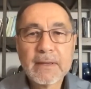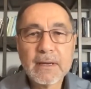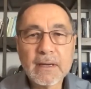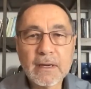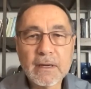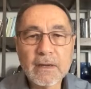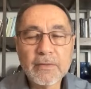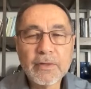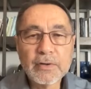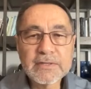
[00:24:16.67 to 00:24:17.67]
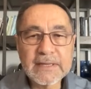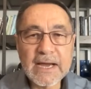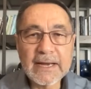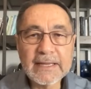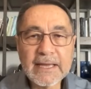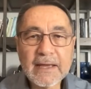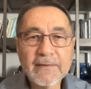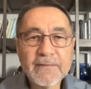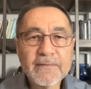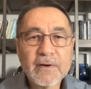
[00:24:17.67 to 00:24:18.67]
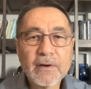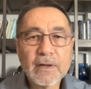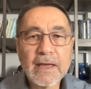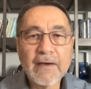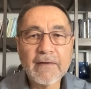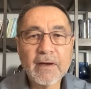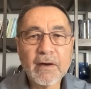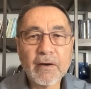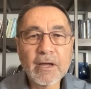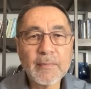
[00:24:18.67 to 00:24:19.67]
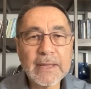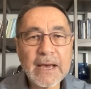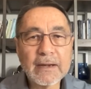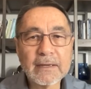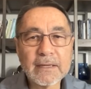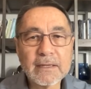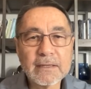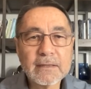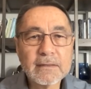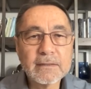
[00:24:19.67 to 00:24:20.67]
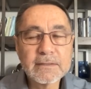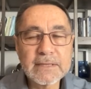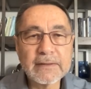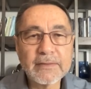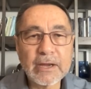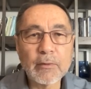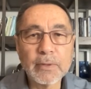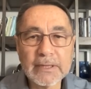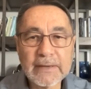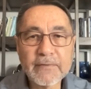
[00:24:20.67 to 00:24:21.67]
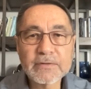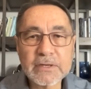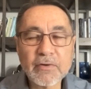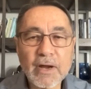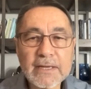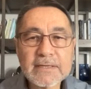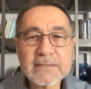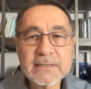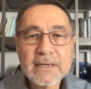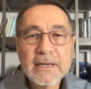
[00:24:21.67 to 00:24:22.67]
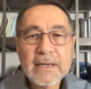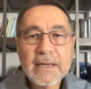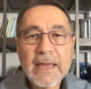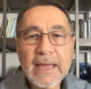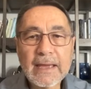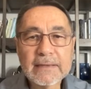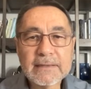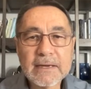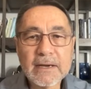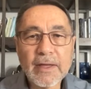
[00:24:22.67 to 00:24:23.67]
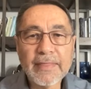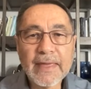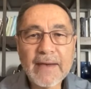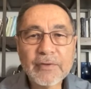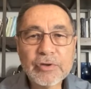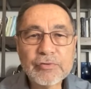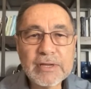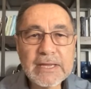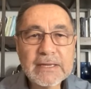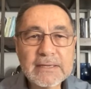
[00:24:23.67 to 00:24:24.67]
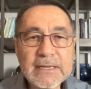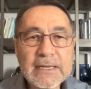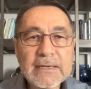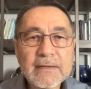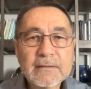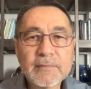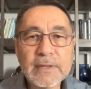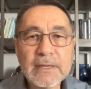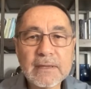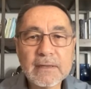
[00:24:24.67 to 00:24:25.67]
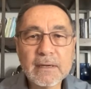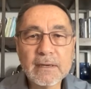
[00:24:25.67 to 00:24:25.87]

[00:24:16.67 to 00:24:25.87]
those in the IDF are coming out and saying that they are believers in Christ, and they have a unique need to be